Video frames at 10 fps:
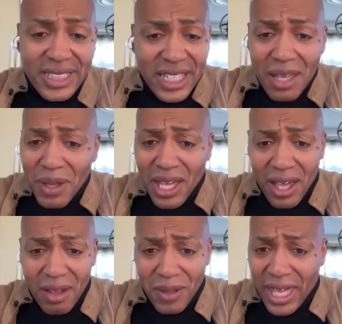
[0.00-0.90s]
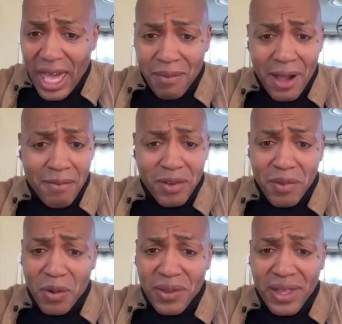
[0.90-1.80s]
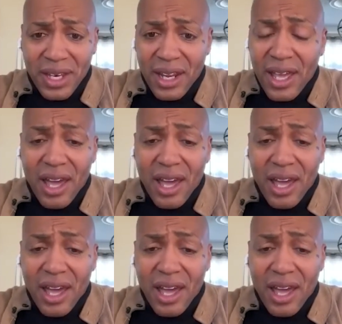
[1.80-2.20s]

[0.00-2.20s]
they became, became comfortable with it,